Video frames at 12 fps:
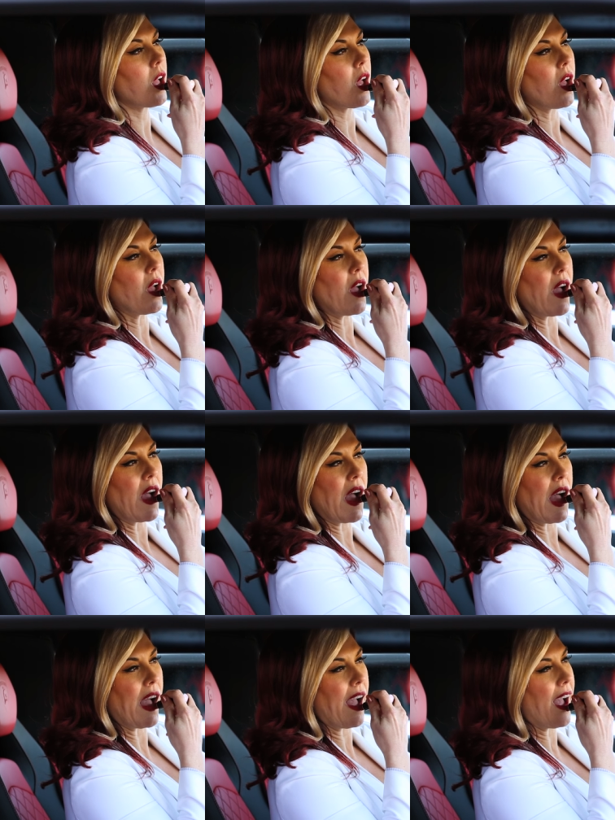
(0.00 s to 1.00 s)
Ballentine.
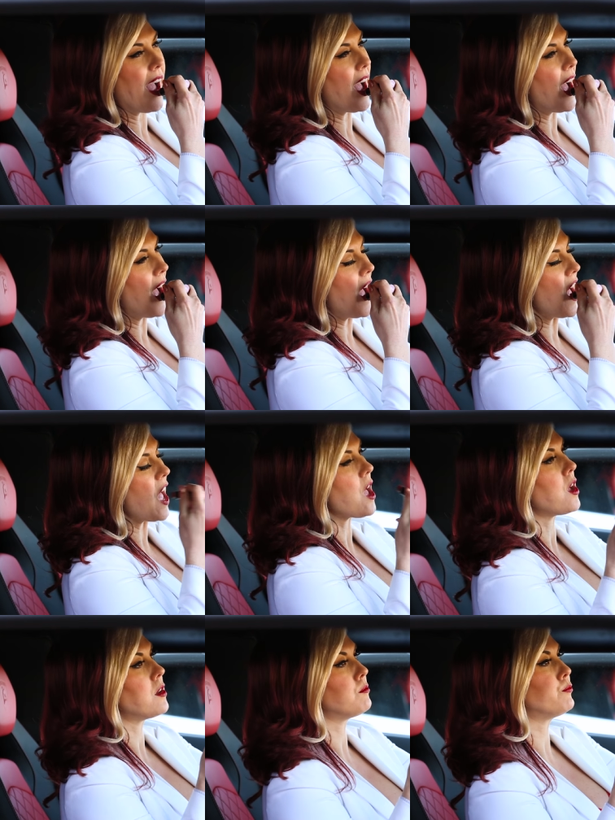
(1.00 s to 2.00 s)
I'm a super
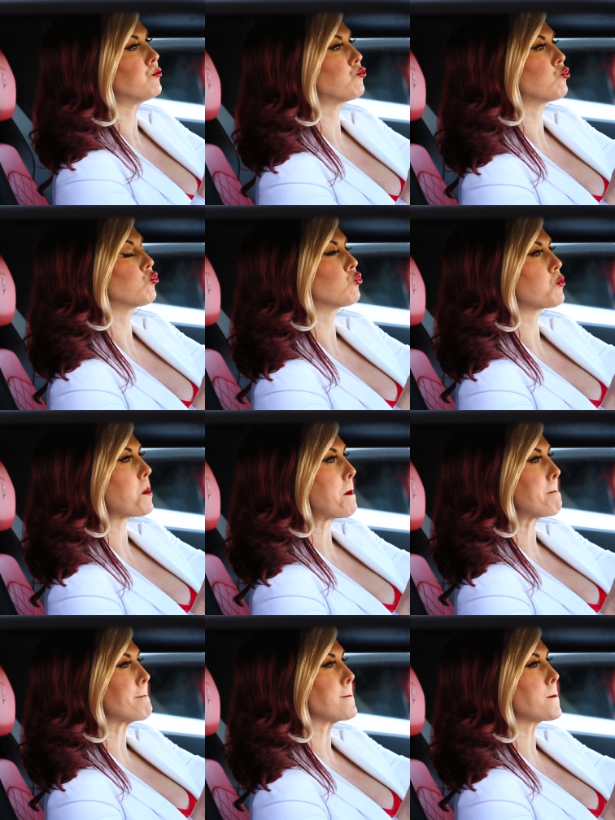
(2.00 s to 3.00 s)
luxe
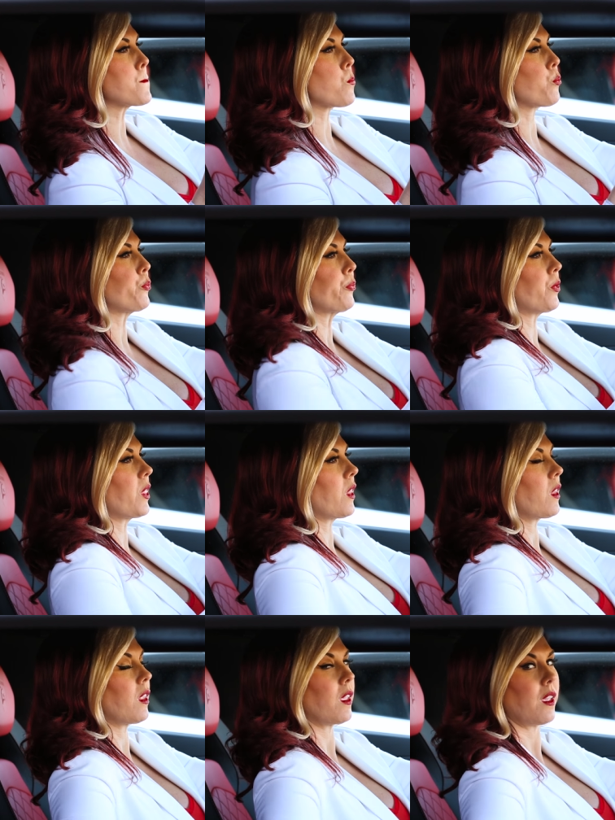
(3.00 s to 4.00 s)
entrepreneur, and I'm
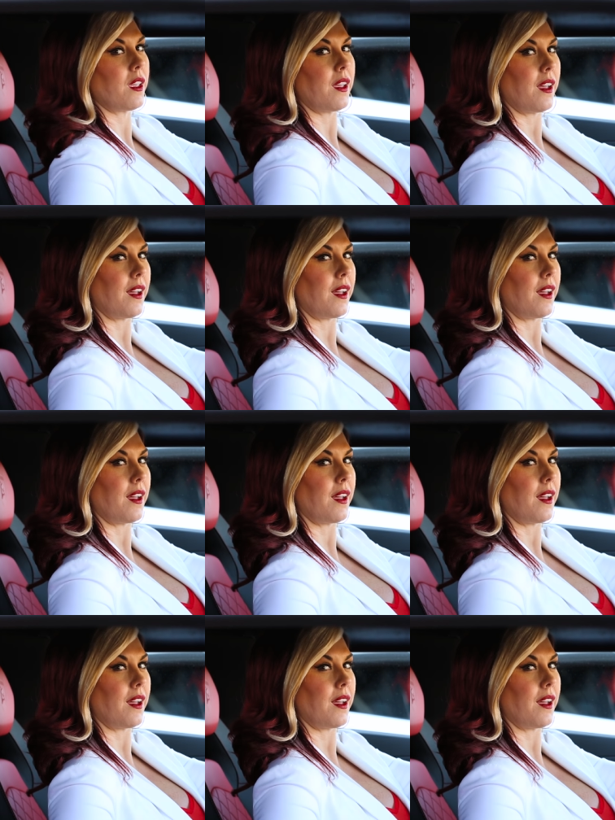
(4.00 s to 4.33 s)
crushing